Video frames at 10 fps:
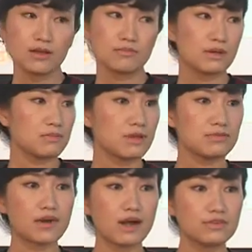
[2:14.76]
maybe
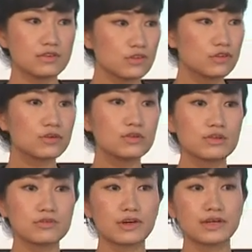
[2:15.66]
from 2
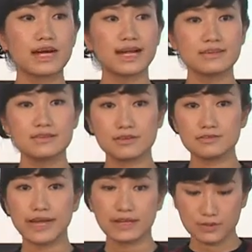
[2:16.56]
different kinds of
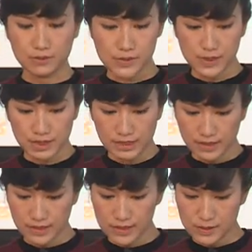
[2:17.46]
angles,
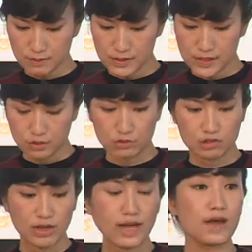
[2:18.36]
as Mr. Zhu
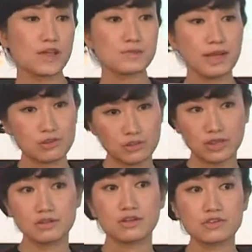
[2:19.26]
Shenhao has mentioned
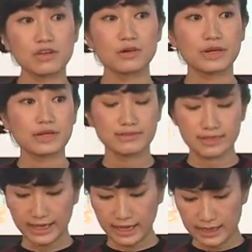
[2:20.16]
in this theory.
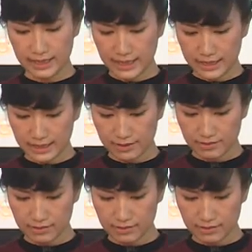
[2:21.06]
Okay? And